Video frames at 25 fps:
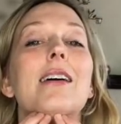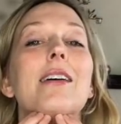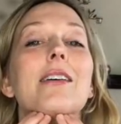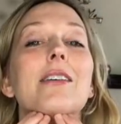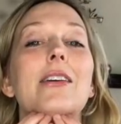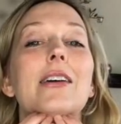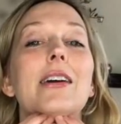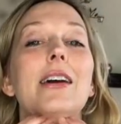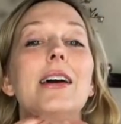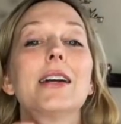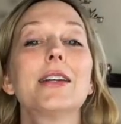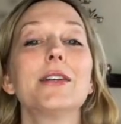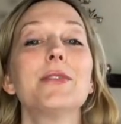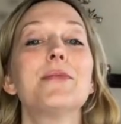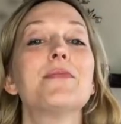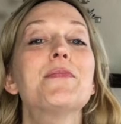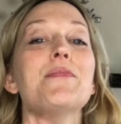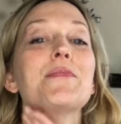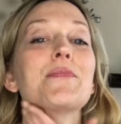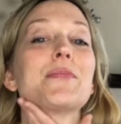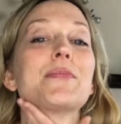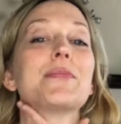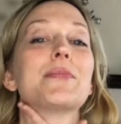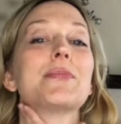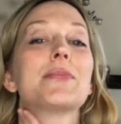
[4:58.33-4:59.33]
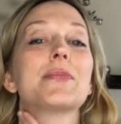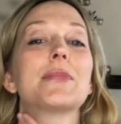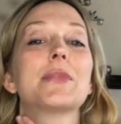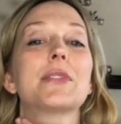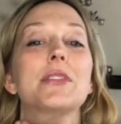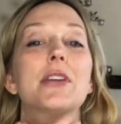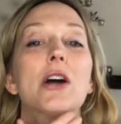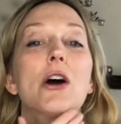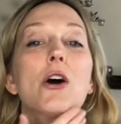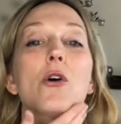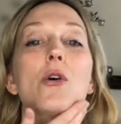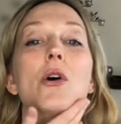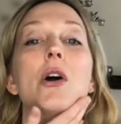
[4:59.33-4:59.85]
Okay.
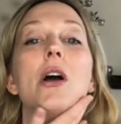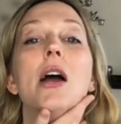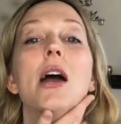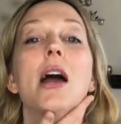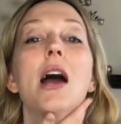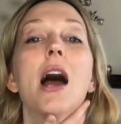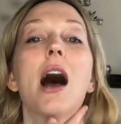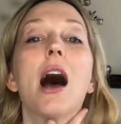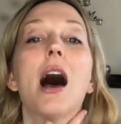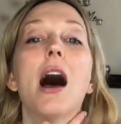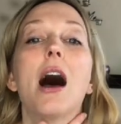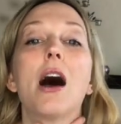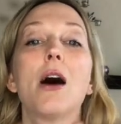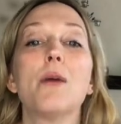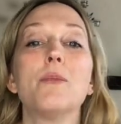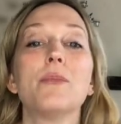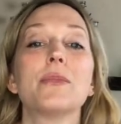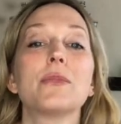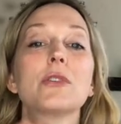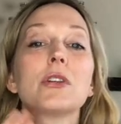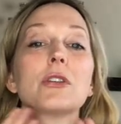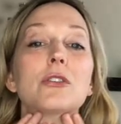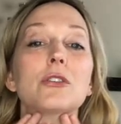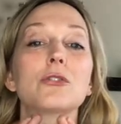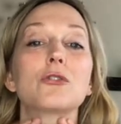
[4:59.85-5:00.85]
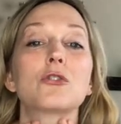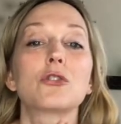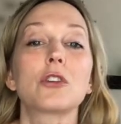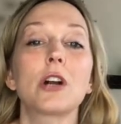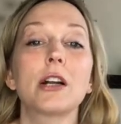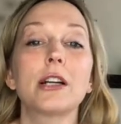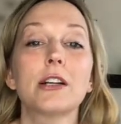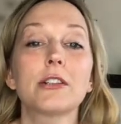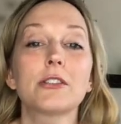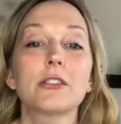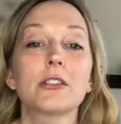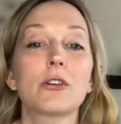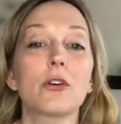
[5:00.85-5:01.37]
So
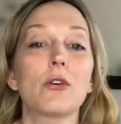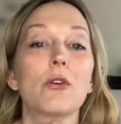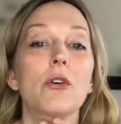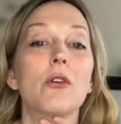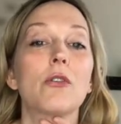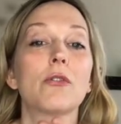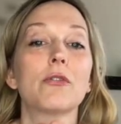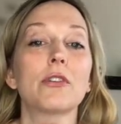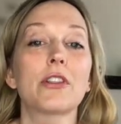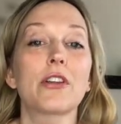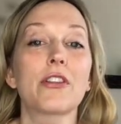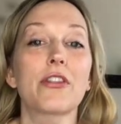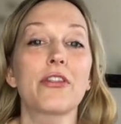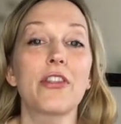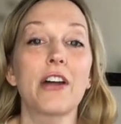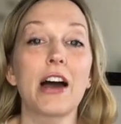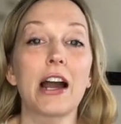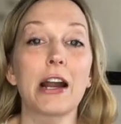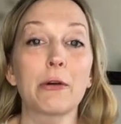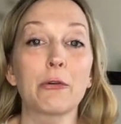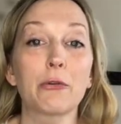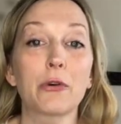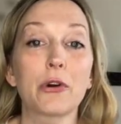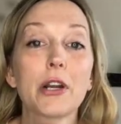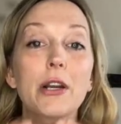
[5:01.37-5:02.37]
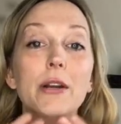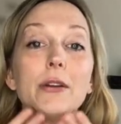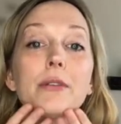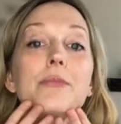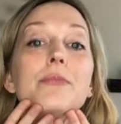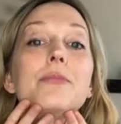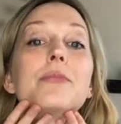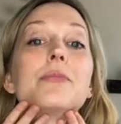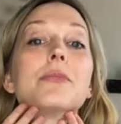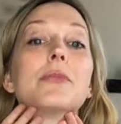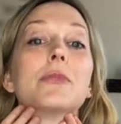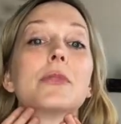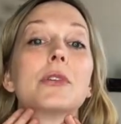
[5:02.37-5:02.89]
try not to go over the thyroid.
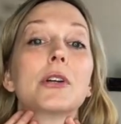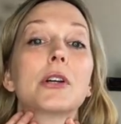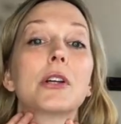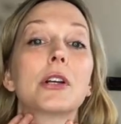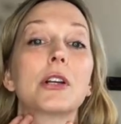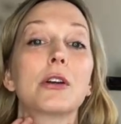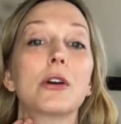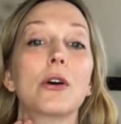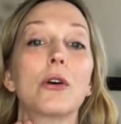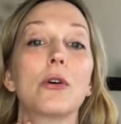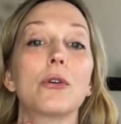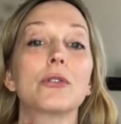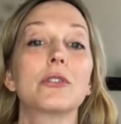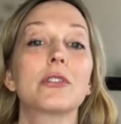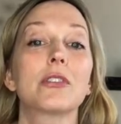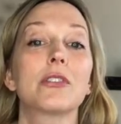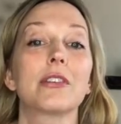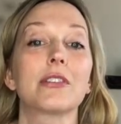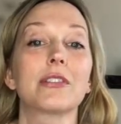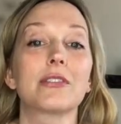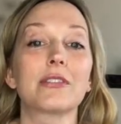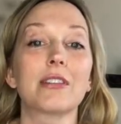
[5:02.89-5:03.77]
you're gonna go to the